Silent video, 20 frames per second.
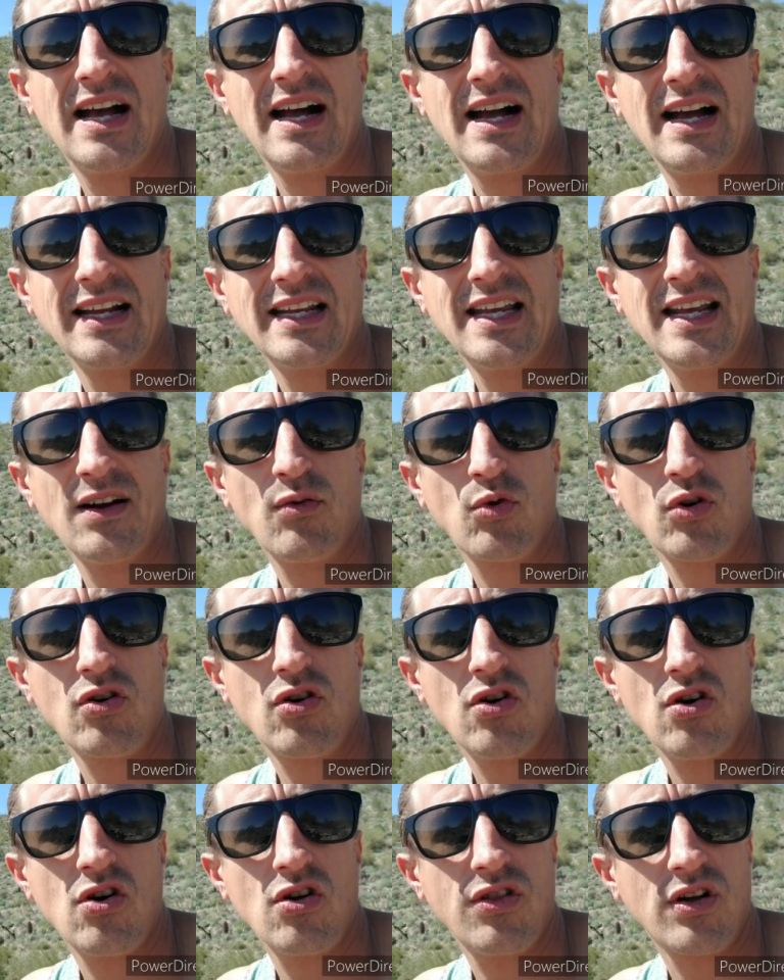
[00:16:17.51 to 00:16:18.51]
I can't
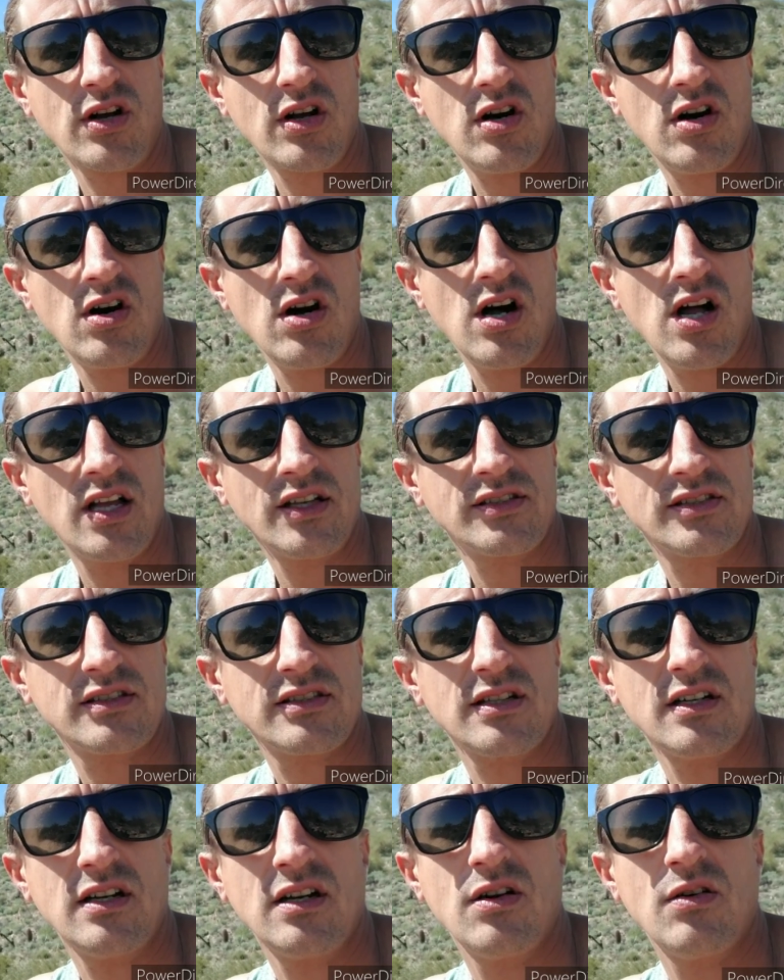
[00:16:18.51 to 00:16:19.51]
recall the
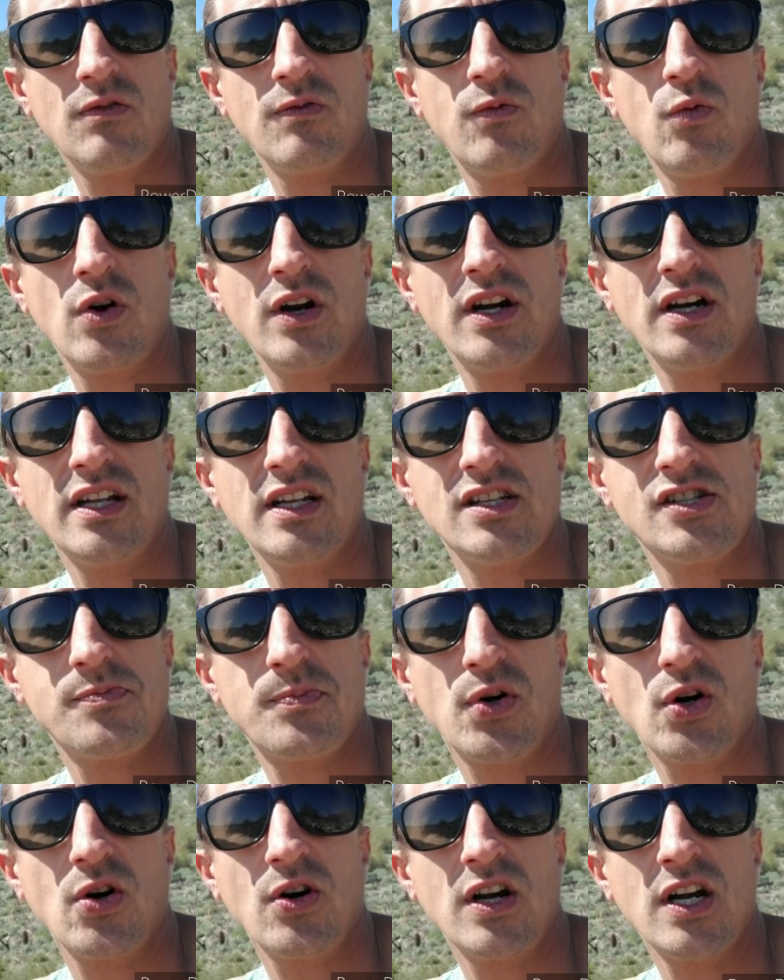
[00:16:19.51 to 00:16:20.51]
cost of what it is
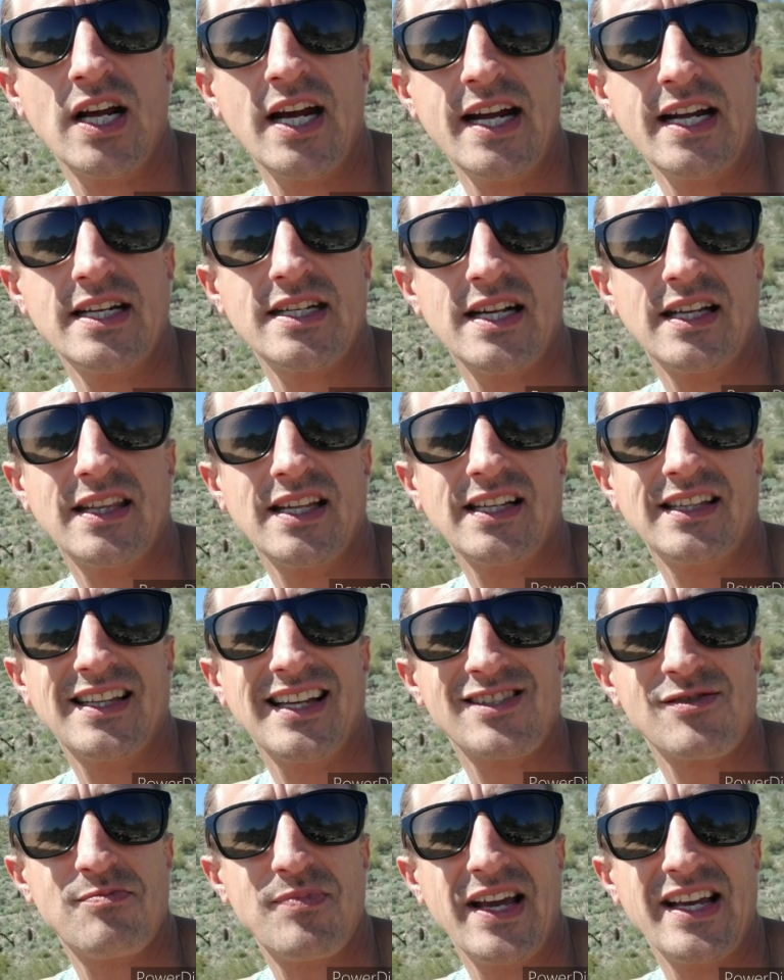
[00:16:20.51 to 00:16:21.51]
per night. I think
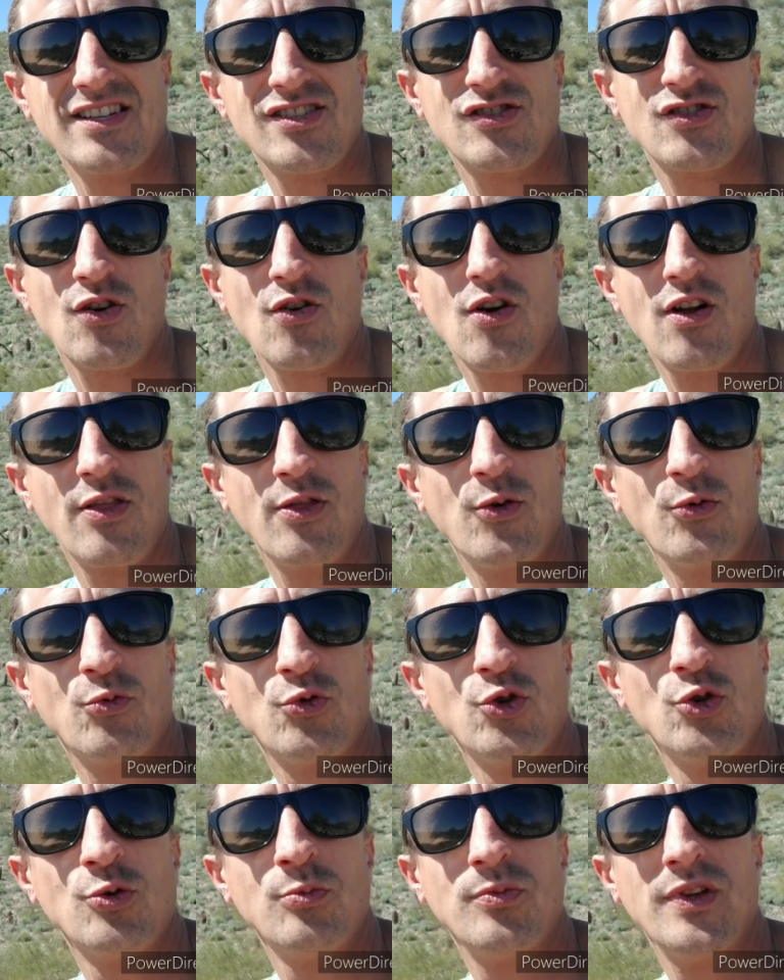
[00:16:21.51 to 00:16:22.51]
that's based on the
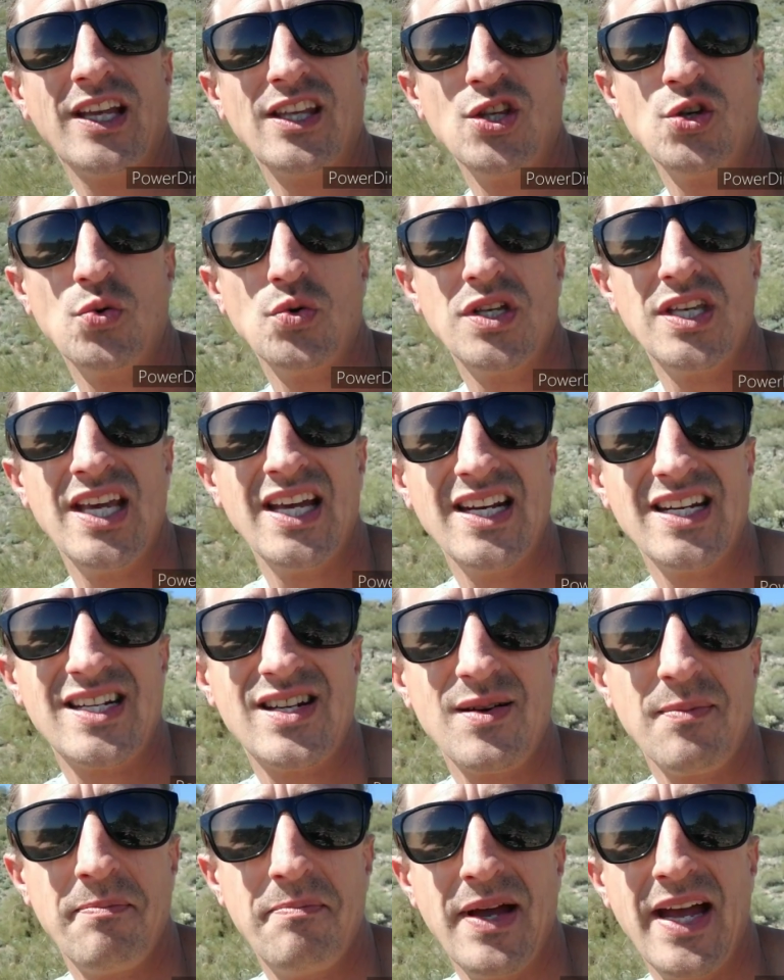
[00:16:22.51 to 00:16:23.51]
room that you
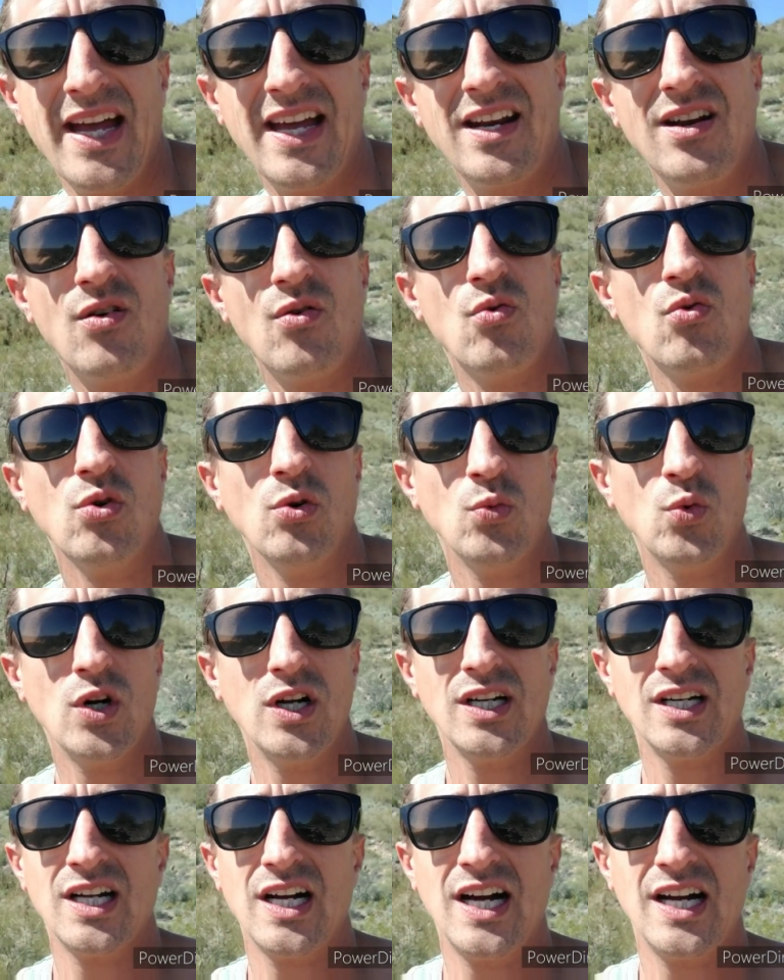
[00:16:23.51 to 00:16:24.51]
get, bed or
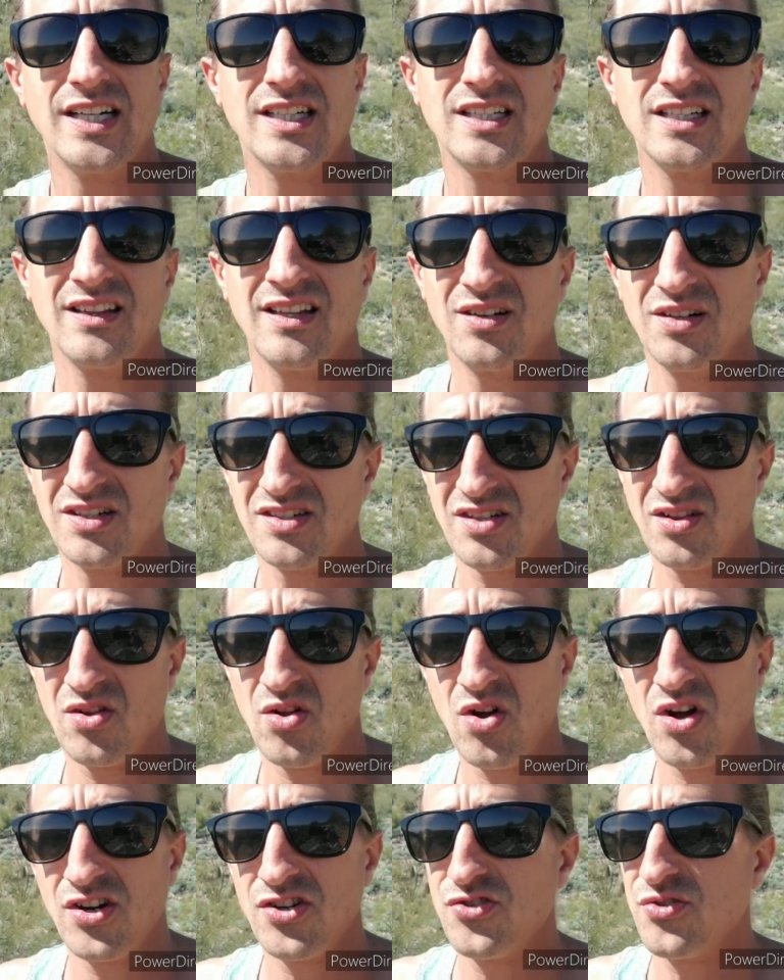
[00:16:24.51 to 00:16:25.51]
whatnot. There is
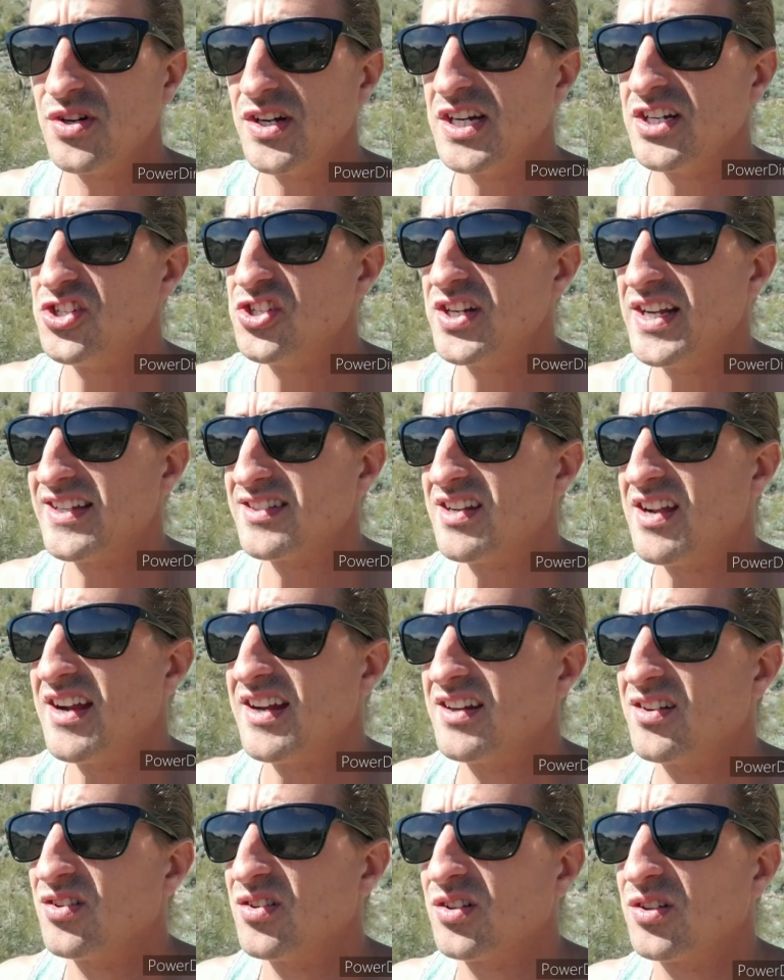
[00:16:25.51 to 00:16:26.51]
laundry. She has
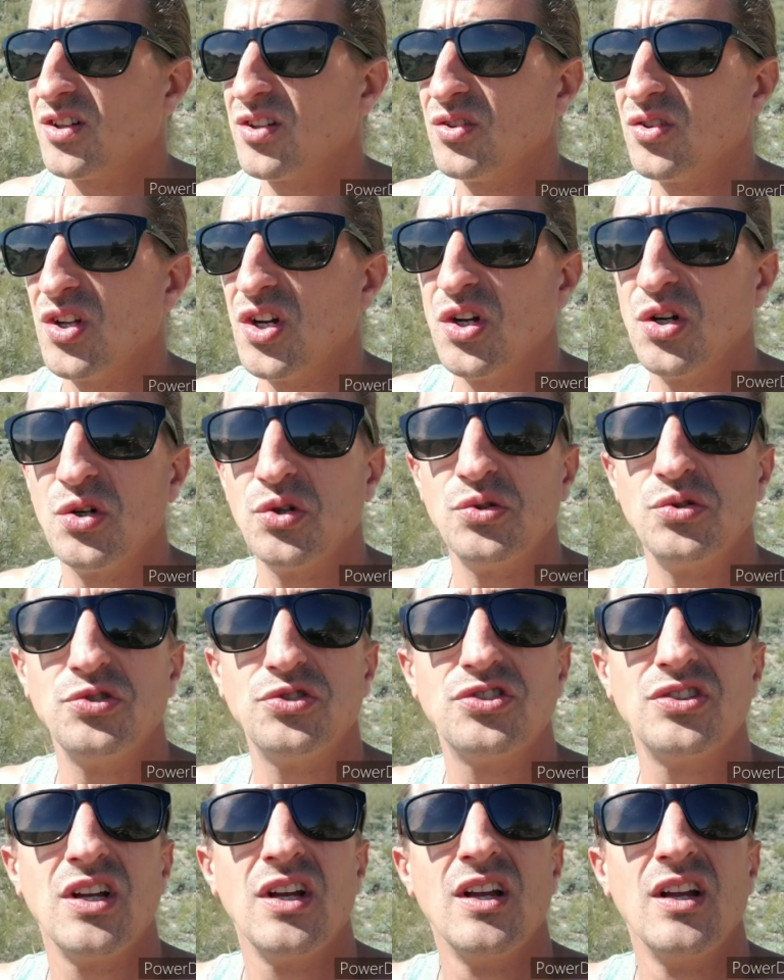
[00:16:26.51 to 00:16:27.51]
hiker
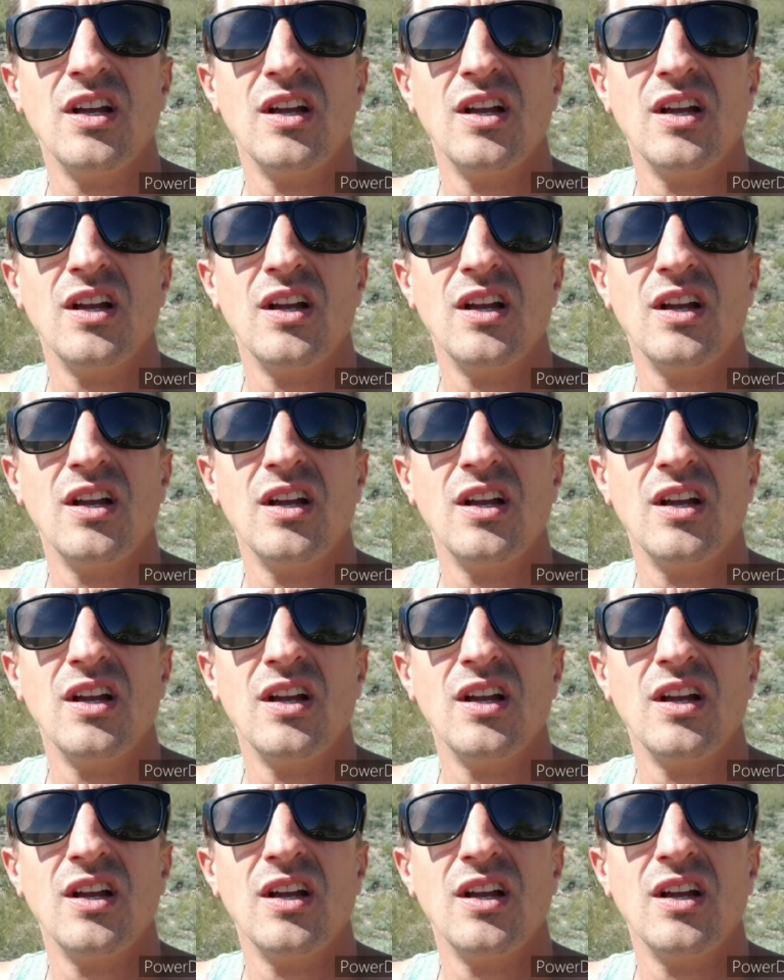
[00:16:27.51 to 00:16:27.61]
clothes.